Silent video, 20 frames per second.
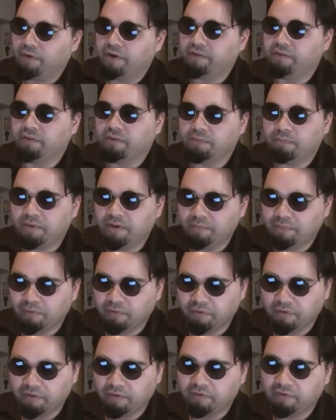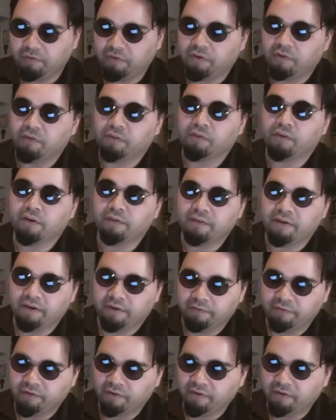racist people and
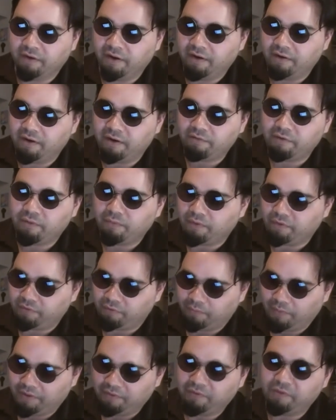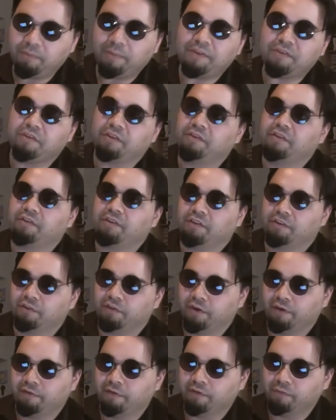conservatives, and every once in a while, especially just
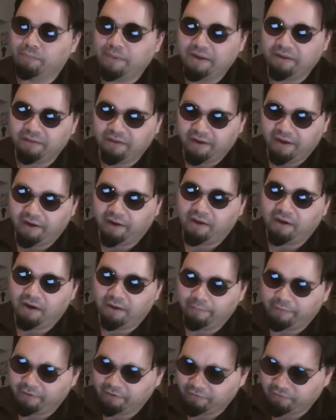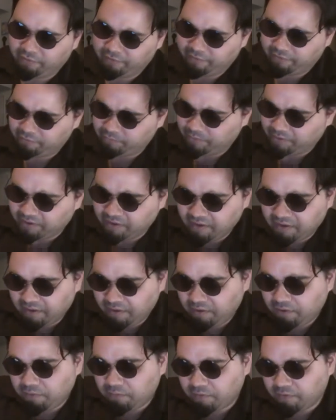conservatives, mainly economic conservatives, but
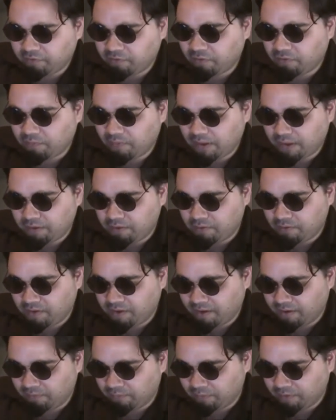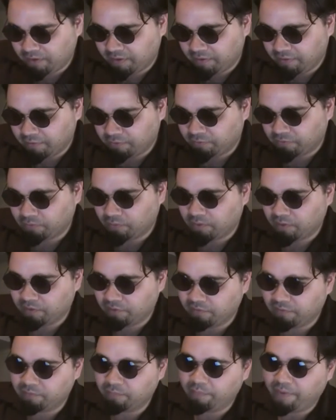once in a while you get one of these
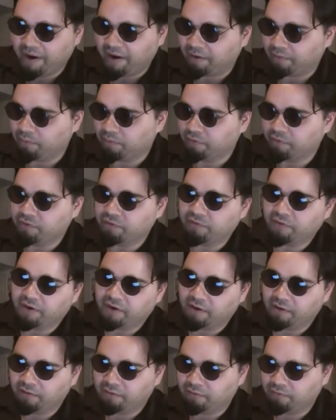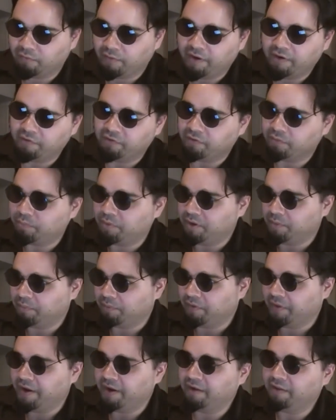sort of backwards fucking racist
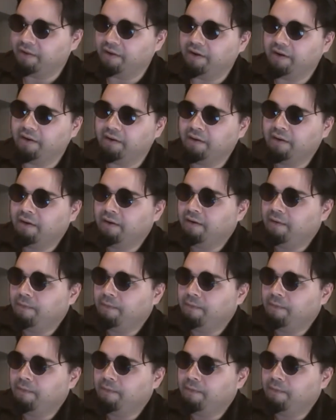people that, like,